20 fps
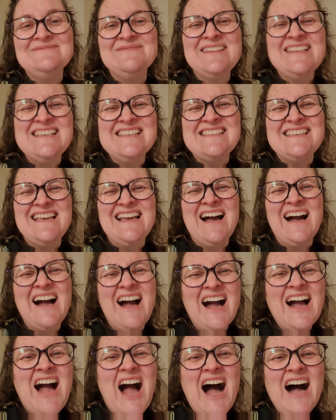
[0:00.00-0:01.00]
See,
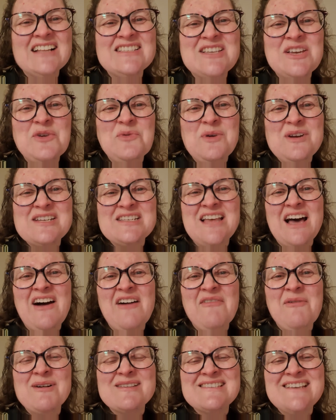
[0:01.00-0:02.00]
I do wish that I
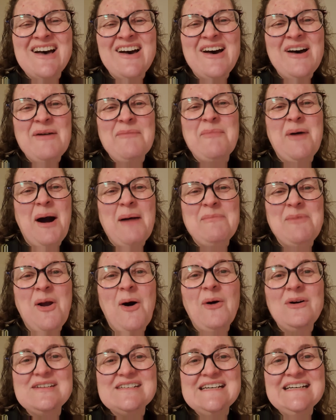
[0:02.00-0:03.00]
was her, but I'm
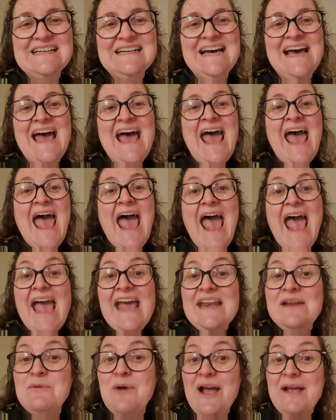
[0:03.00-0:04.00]
not.
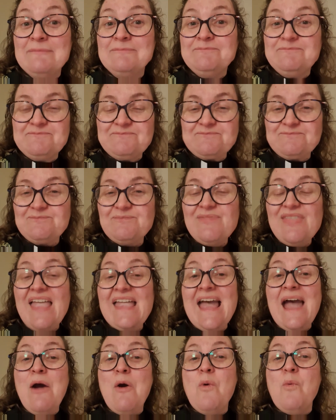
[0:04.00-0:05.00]
Anyway,
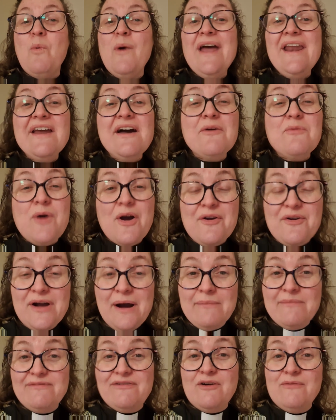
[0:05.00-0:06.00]
when I woke
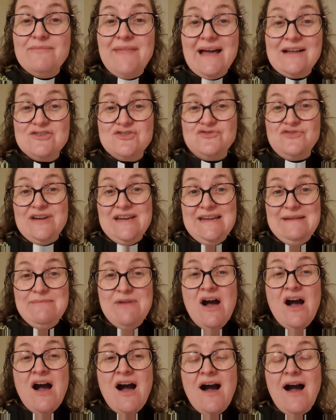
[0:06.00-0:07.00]
up from that dream,
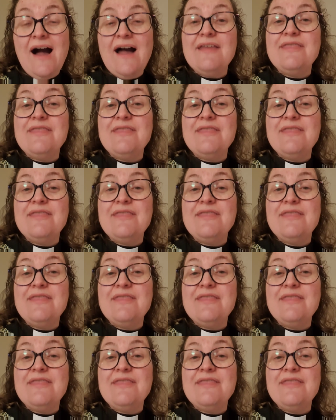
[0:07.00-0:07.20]
I